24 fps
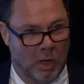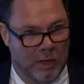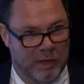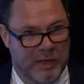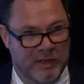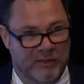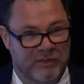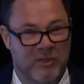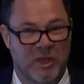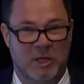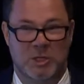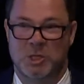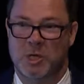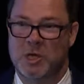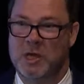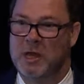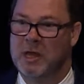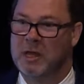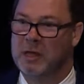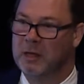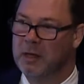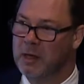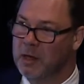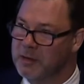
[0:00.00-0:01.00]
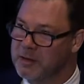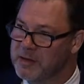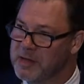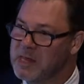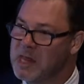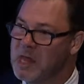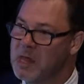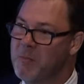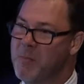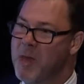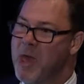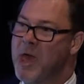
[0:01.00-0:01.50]
decisioning,
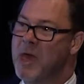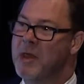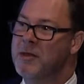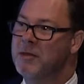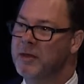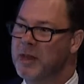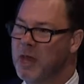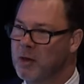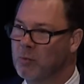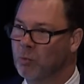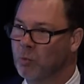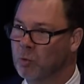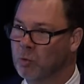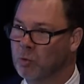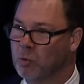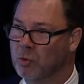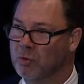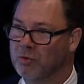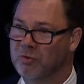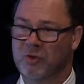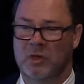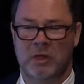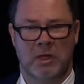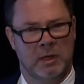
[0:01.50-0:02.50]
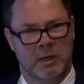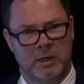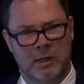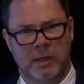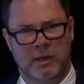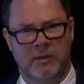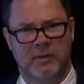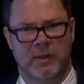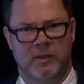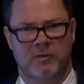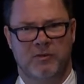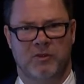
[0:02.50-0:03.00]
DMN, and rules.
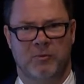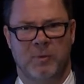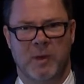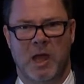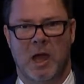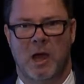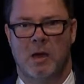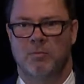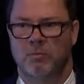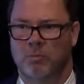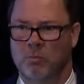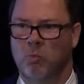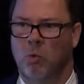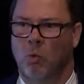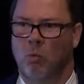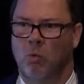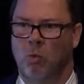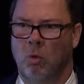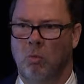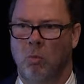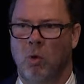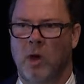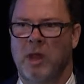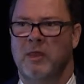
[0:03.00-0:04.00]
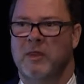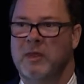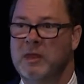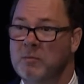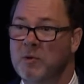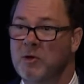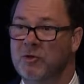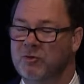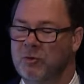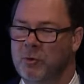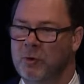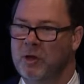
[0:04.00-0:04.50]
This has become one of the
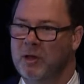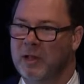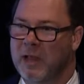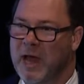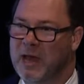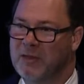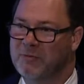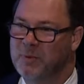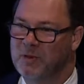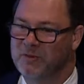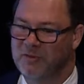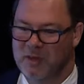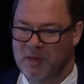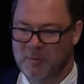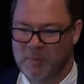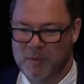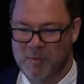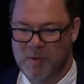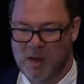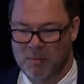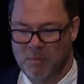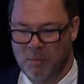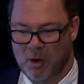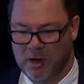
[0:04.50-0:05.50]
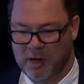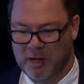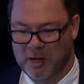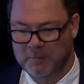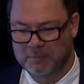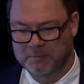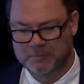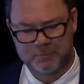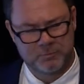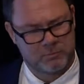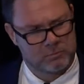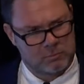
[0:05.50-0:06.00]
most critical aspects of the BPM market.
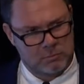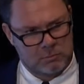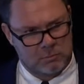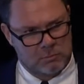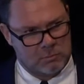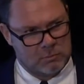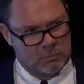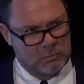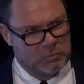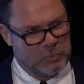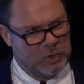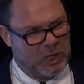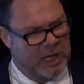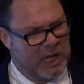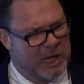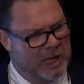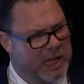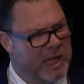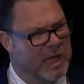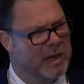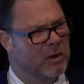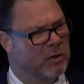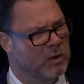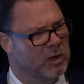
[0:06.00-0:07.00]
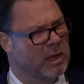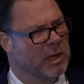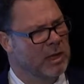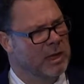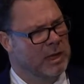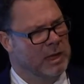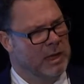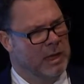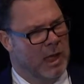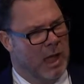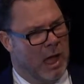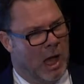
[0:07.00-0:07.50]
And again,
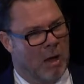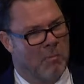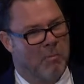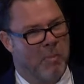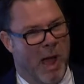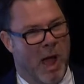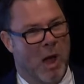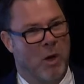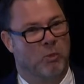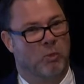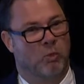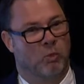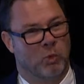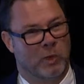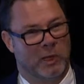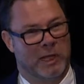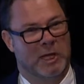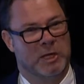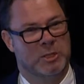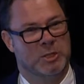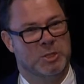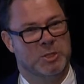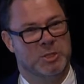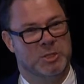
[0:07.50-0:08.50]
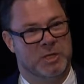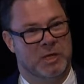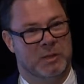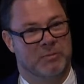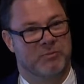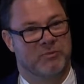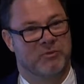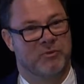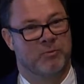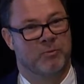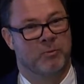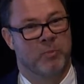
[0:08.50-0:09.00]
about
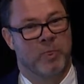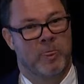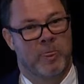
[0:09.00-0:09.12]
relationships.